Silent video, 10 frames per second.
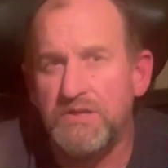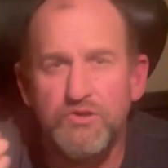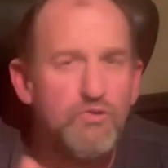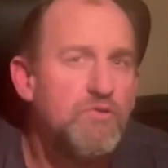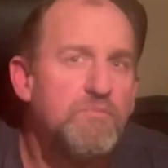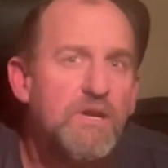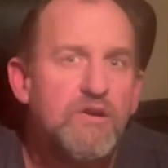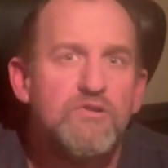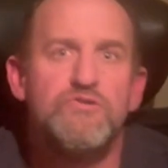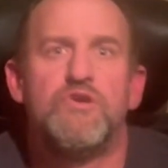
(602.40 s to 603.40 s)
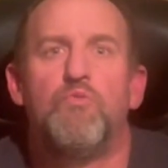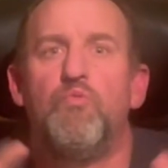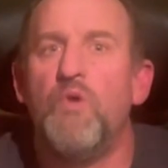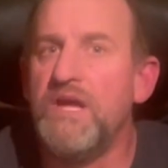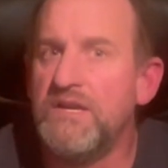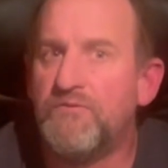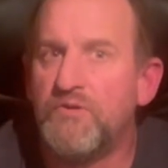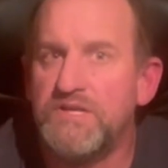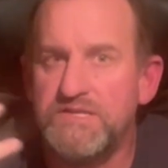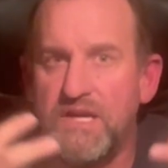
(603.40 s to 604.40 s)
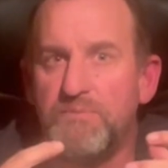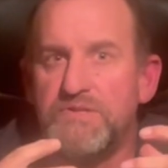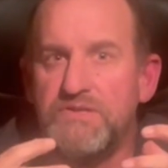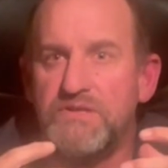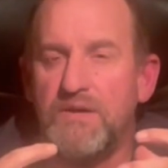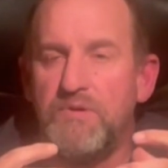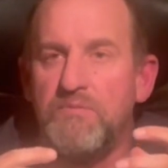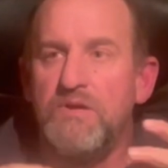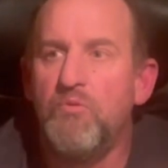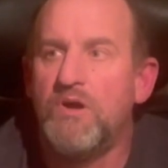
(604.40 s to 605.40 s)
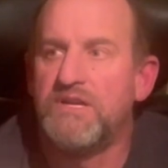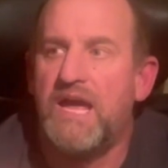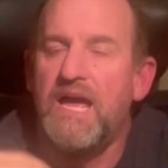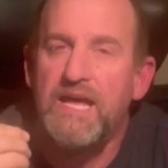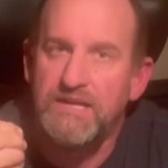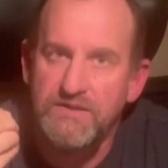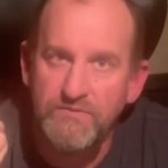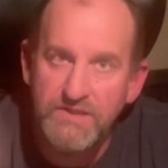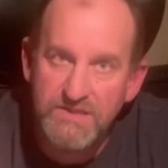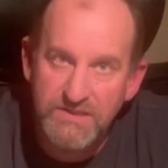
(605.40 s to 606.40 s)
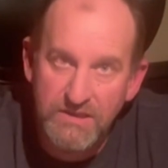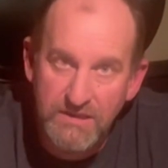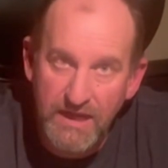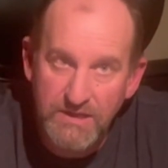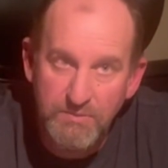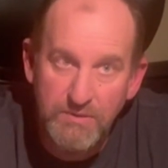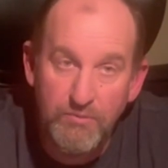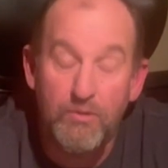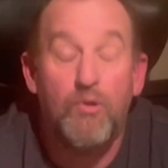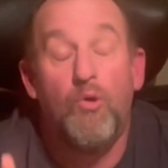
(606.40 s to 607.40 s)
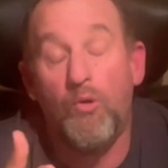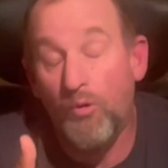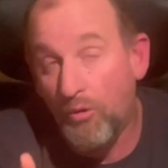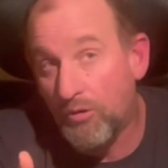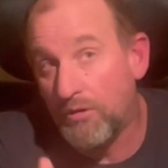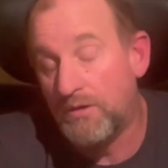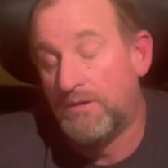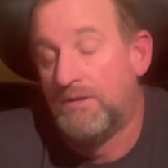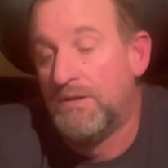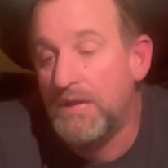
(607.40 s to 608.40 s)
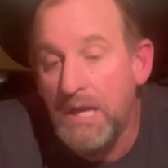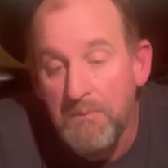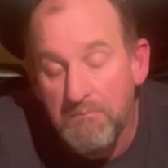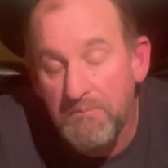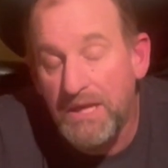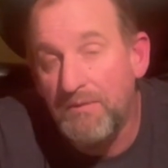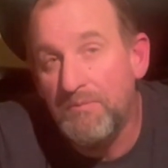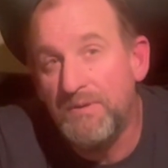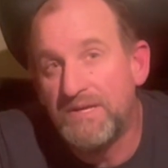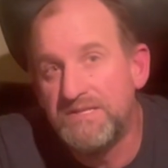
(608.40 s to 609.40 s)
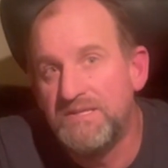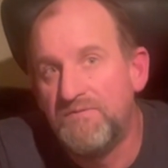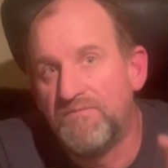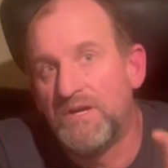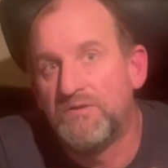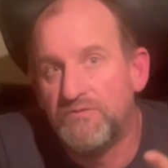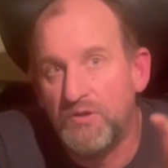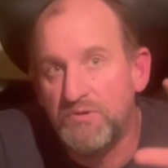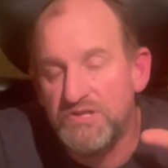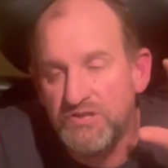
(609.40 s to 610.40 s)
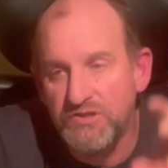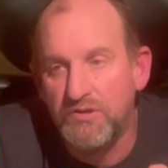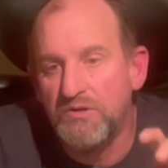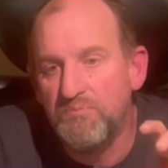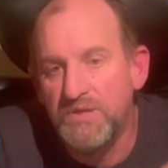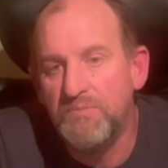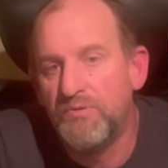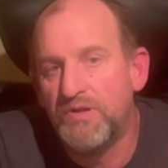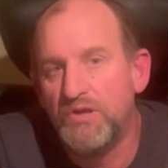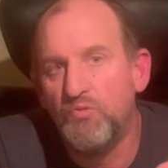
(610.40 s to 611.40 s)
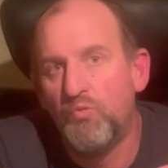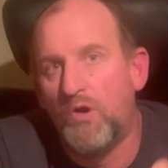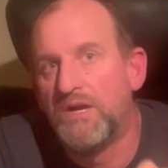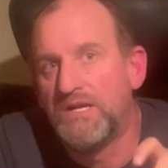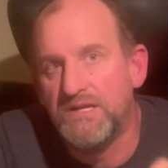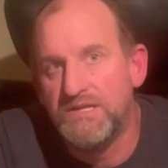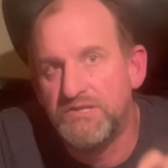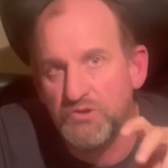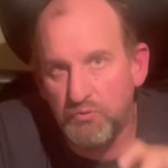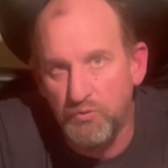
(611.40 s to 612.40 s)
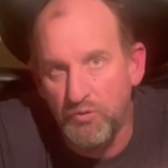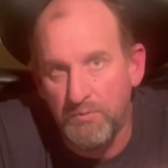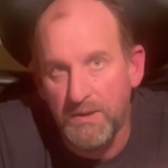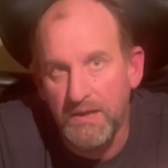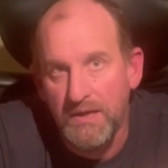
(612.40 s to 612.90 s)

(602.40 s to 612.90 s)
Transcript: and doing miracles and waiting for disciples to come to him. He wanted to actively select people. Or maybe because he felt there were certain people that he wanted in his group.